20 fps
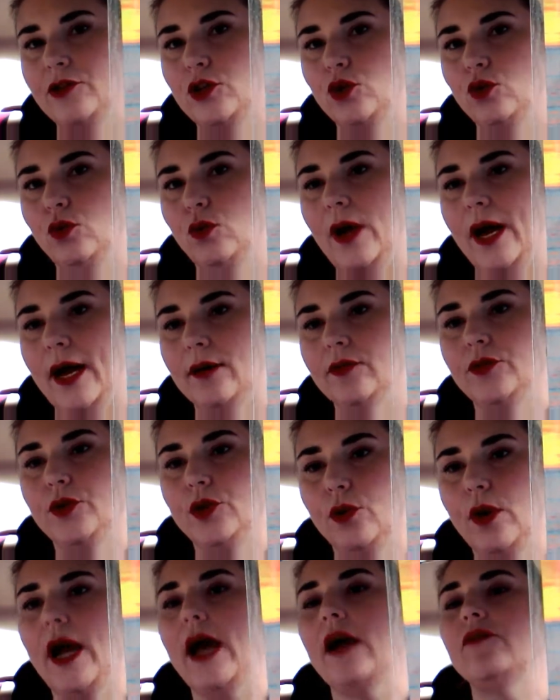It's already there.
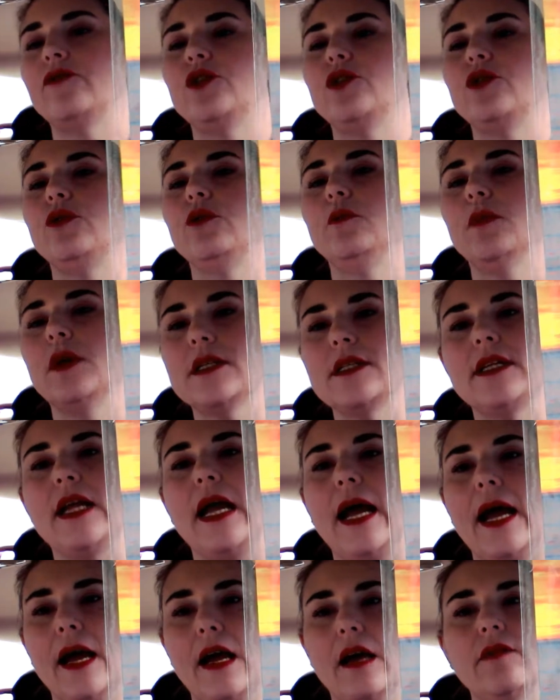It's already cut. It's already
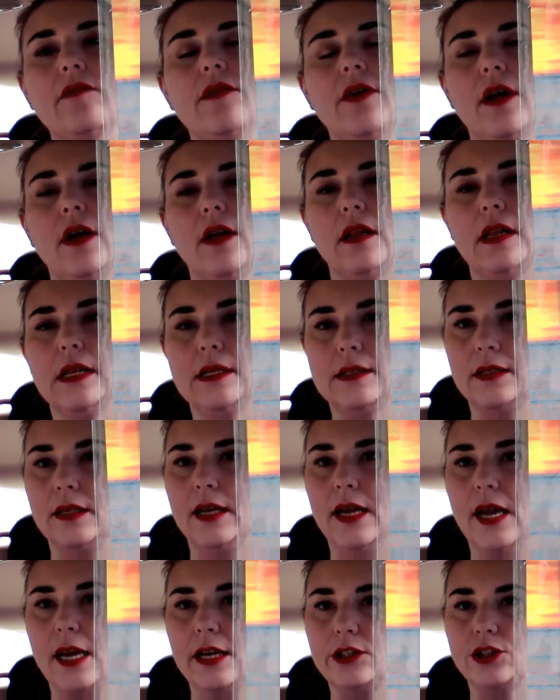ready to go.
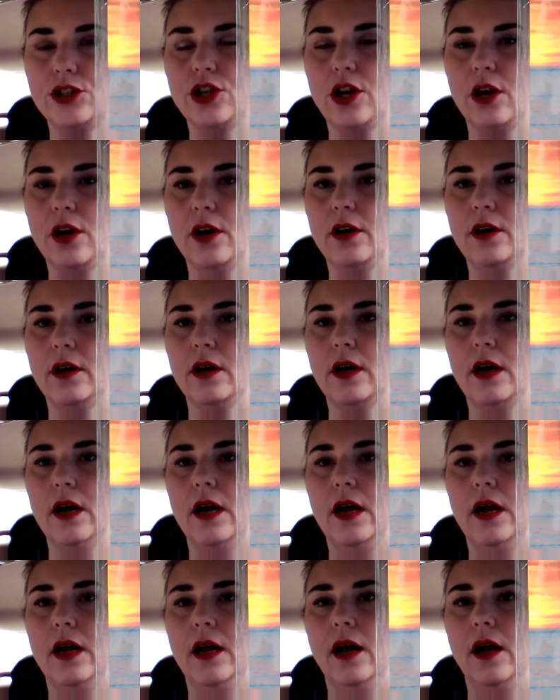So,
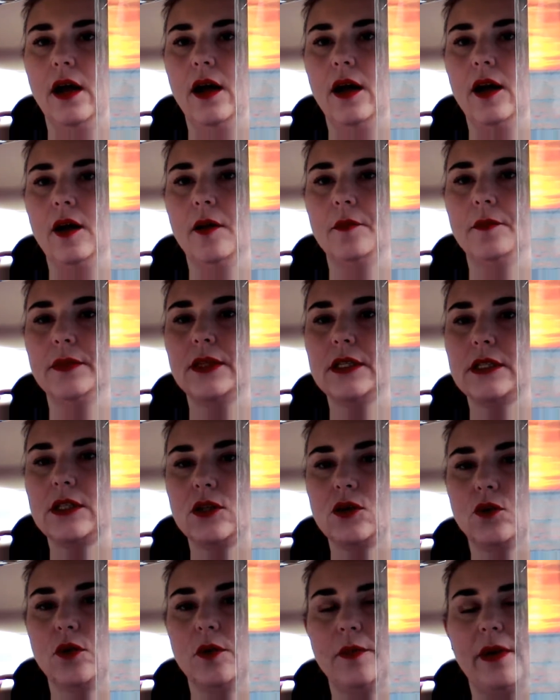but we
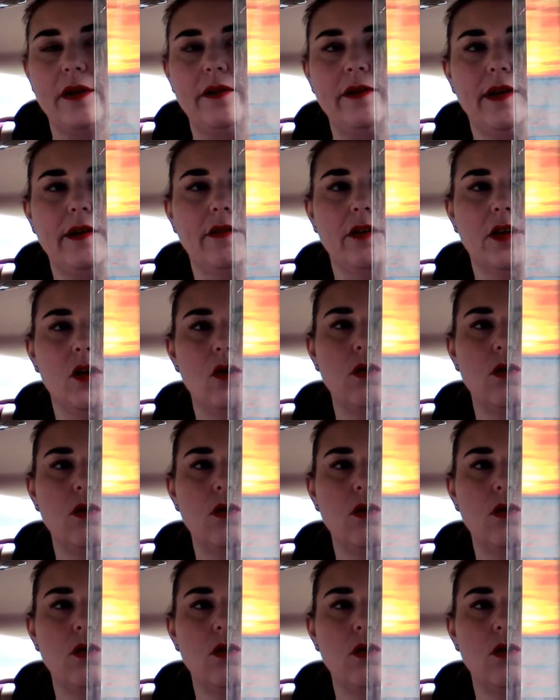were at Stitcher's